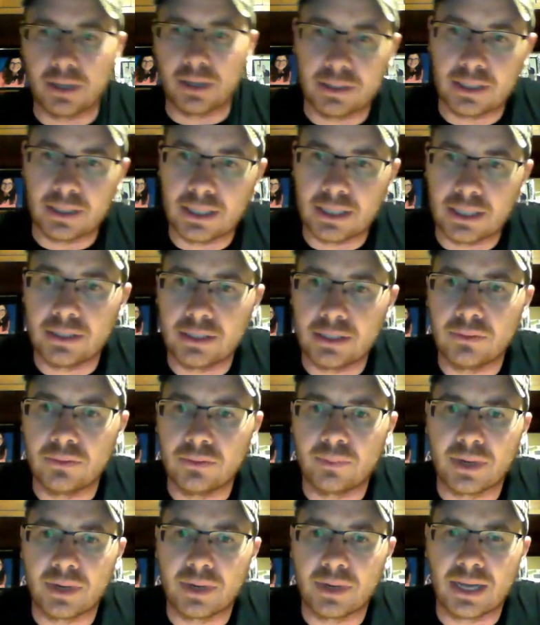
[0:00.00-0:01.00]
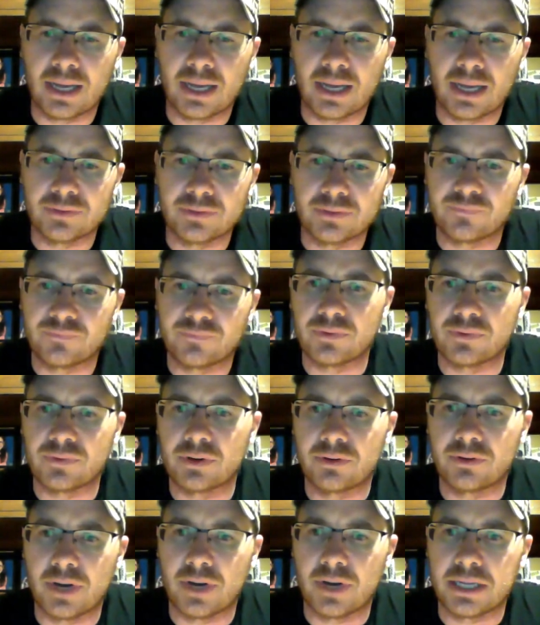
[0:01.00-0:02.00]
on that I used, but it was a
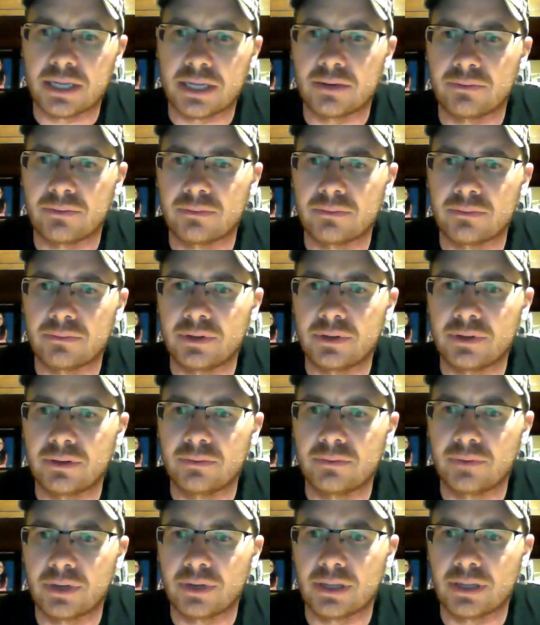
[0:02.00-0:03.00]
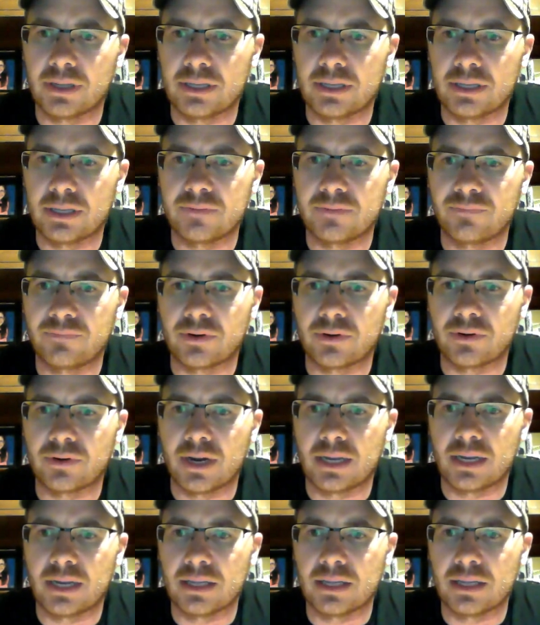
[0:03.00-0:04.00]
cranking reel. I used it for
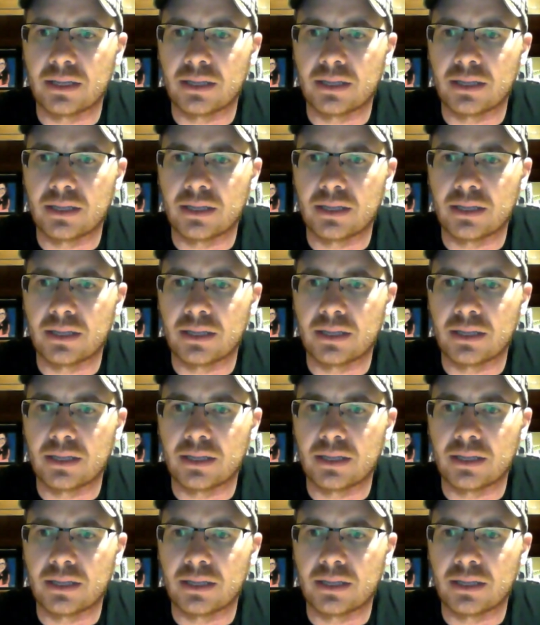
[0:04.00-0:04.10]
cranking.